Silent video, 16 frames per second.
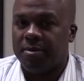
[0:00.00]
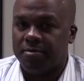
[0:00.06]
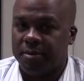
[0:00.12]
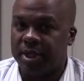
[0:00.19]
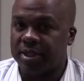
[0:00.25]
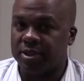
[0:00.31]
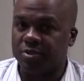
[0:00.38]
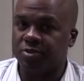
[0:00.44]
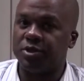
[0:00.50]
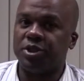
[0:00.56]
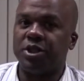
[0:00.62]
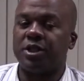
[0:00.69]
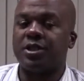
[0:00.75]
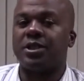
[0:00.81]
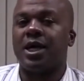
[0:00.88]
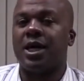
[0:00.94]
Patients with
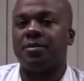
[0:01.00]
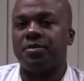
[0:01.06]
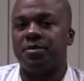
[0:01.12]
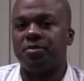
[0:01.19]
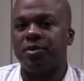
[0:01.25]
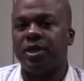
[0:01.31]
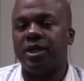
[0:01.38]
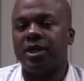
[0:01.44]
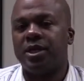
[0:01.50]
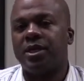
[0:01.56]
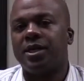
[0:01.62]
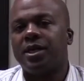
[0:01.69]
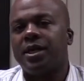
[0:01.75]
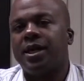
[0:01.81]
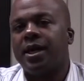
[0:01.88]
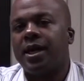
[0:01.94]
genotype 3
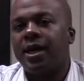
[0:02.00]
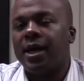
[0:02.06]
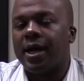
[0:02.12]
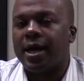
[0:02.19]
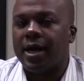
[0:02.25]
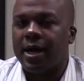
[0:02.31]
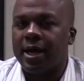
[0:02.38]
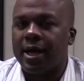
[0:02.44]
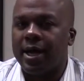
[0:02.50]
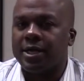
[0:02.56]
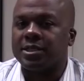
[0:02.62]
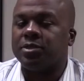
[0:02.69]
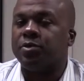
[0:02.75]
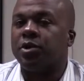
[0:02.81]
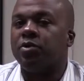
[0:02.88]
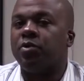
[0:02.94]

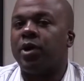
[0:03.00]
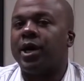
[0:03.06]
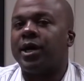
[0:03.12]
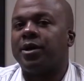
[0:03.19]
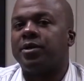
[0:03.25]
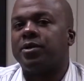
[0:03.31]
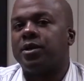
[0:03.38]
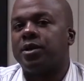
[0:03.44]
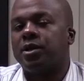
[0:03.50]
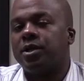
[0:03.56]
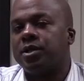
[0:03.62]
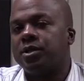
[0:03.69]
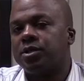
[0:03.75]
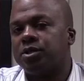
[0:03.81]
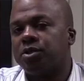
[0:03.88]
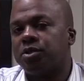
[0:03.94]
actually require
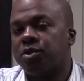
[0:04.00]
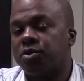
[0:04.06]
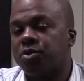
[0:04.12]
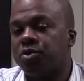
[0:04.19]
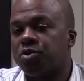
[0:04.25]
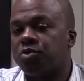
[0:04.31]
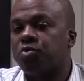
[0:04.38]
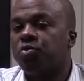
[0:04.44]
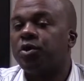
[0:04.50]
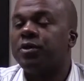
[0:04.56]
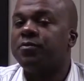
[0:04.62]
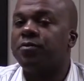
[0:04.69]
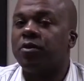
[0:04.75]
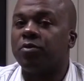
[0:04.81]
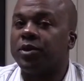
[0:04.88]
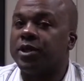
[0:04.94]

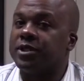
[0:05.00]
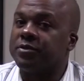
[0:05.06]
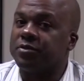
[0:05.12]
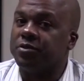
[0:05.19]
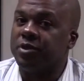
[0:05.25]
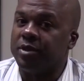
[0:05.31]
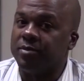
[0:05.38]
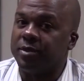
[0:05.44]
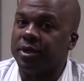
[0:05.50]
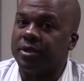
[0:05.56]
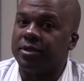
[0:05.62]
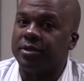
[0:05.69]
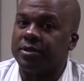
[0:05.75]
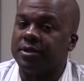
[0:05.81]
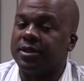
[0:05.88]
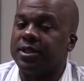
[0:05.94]
24 weeks of treatment,
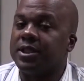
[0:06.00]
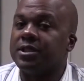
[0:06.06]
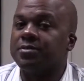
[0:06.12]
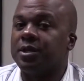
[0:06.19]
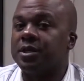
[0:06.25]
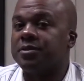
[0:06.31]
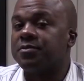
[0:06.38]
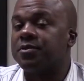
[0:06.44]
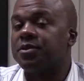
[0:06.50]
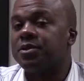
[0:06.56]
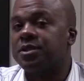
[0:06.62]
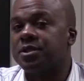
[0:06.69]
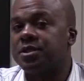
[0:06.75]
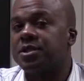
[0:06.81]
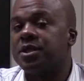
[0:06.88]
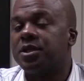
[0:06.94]
6 months
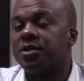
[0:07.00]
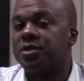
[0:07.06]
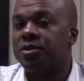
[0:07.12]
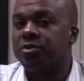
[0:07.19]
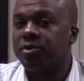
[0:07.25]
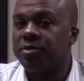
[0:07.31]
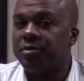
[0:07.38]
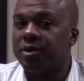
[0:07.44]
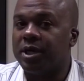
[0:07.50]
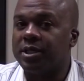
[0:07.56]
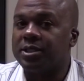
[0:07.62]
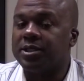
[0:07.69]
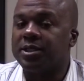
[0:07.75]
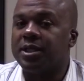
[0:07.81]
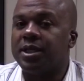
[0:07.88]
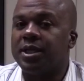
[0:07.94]
versus 3
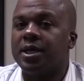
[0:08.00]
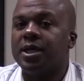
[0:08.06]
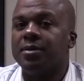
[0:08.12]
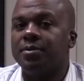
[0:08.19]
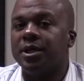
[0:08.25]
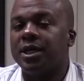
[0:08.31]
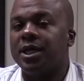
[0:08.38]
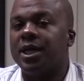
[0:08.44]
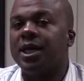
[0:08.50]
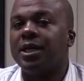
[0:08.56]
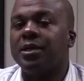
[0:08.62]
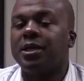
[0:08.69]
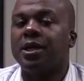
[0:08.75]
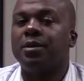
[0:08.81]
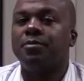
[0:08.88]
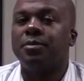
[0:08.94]
months, but
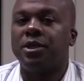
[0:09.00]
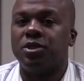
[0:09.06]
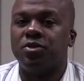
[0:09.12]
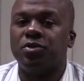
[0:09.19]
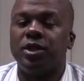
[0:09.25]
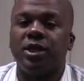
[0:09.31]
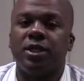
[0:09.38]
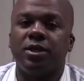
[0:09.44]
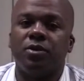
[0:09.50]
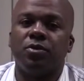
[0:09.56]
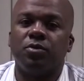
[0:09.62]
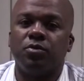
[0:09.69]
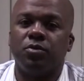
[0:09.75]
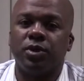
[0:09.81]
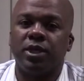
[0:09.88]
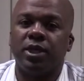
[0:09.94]
again can be treated
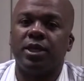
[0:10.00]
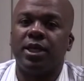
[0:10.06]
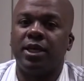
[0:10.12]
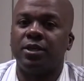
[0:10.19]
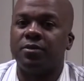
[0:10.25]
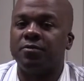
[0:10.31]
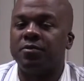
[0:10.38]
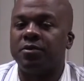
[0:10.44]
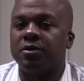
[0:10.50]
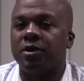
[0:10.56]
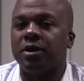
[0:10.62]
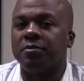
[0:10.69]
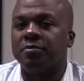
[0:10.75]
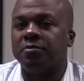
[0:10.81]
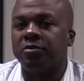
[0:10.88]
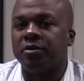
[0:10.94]
with an
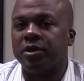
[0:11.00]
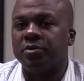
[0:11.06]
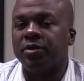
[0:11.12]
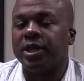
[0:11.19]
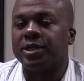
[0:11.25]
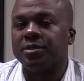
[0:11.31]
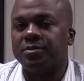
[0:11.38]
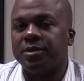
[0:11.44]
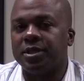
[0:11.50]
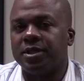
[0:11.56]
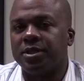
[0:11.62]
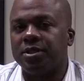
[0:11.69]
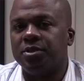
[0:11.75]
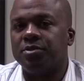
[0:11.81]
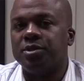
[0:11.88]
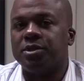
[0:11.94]
interferon-free regimen
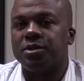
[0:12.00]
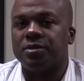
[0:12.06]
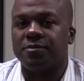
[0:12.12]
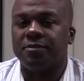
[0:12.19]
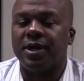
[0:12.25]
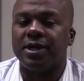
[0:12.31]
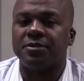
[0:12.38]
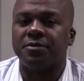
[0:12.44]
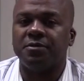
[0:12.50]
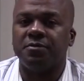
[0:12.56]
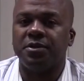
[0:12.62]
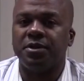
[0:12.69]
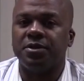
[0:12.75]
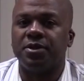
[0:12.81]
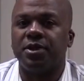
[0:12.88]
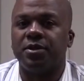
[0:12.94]
using
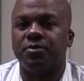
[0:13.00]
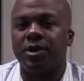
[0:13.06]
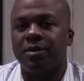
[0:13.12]
sofosbuvir and